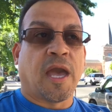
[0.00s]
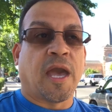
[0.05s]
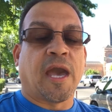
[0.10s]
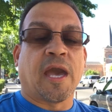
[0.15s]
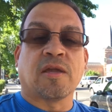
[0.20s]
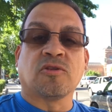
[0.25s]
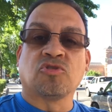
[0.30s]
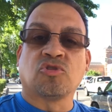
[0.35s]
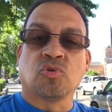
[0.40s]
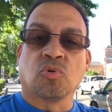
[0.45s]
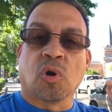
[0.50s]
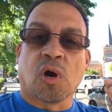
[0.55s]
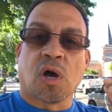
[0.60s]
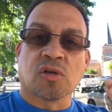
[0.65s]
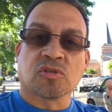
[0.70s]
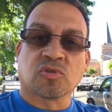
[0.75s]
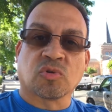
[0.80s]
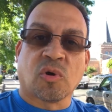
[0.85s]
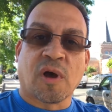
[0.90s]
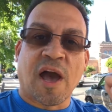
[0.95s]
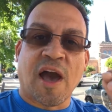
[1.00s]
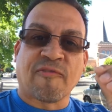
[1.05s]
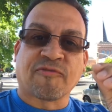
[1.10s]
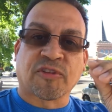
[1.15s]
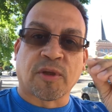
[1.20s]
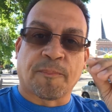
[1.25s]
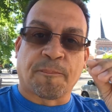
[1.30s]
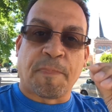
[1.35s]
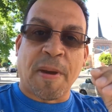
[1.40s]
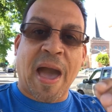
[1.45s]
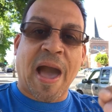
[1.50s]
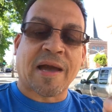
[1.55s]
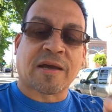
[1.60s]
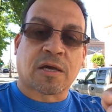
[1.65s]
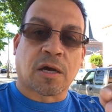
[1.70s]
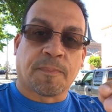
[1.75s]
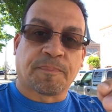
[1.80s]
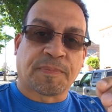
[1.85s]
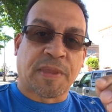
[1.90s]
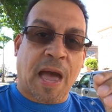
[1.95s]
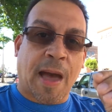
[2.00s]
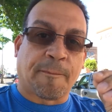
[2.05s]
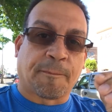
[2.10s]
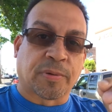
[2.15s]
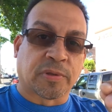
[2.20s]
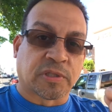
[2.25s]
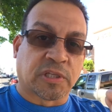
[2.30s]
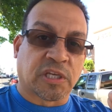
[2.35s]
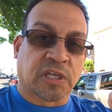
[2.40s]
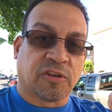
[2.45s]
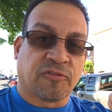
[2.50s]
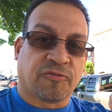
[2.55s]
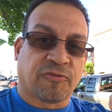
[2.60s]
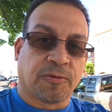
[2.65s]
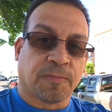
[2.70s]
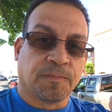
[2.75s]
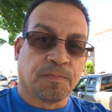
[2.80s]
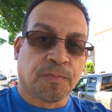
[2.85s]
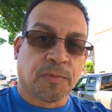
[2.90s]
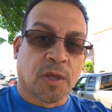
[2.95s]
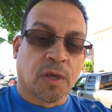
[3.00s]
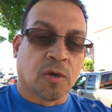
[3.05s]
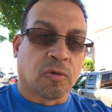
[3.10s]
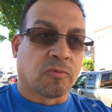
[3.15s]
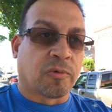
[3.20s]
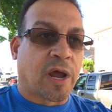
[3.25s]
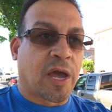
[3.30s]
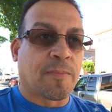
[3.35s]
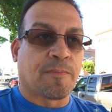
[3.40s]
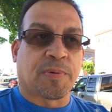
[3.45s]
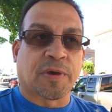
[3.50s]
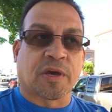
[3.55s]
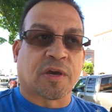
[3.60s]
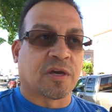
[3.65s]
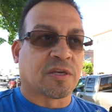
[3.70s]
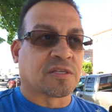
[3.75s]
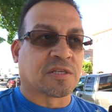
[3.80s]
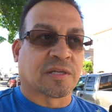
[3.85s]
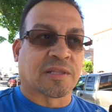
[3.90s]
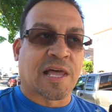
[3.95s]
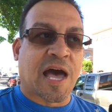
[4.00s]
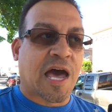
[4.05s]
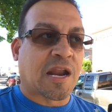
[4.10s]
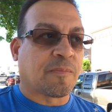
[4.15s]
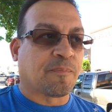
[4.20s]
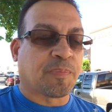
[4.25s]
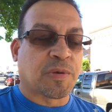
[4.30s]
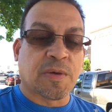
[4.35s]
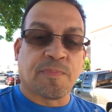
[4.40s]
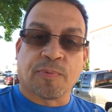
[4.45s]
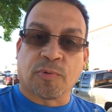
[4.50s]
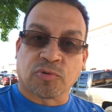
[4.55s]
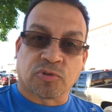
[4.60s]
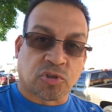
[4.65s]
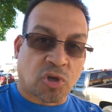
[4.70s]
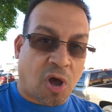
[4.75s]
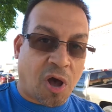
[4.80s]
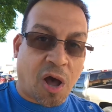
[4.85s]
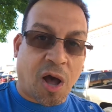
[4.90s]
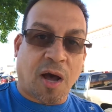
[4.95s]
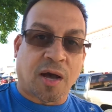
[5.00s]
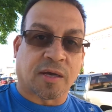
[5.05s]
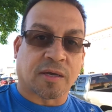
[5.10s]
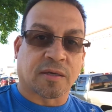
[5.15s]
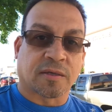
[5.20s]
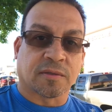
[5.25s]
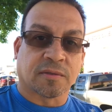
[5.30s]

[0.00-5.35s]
And you also have to back up that belief, right? Because a lot of people talk.